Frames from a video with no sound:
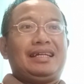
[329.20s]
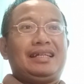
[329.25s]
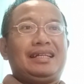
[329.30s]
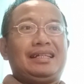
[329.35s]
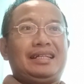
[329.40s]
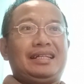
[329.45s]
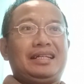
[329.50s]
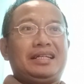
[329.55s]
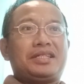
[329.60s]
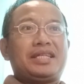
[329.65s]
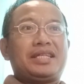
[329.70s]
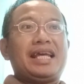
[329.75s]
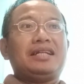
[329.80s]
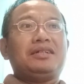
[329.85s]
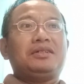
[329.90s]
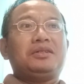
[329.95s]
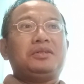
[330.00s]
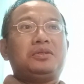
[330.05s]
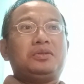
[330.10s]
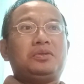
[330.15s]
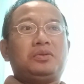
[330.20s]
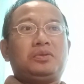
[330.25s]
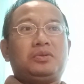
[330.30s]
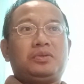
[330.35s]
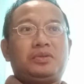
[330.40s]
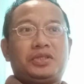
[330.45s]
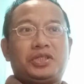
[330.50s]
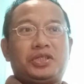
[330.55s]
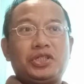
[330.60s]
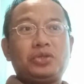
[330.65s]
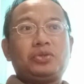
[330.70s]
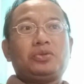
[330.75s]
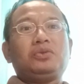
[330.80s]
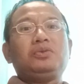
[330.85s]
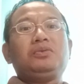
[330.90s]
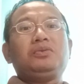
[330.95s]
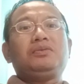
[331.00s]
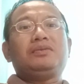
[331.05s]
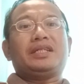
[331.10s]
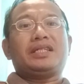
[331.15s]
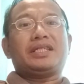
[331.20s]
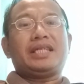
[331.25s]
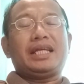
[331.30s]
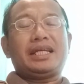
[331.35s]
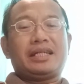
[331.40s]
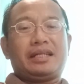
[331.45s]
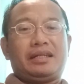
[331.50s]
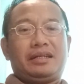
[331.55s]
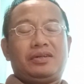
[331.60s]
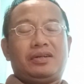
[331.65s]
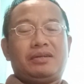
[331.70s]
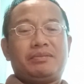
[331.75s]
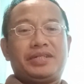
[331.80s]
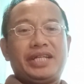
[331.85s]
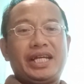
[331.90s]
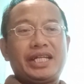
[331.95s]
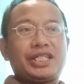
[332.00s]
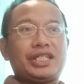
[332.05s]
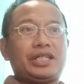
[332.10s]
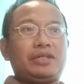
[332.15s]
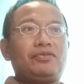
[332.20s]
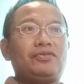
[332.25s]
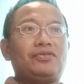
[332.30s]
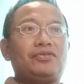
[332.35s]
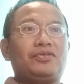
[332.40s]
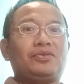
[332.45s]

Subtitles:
The CLO2, the second objective,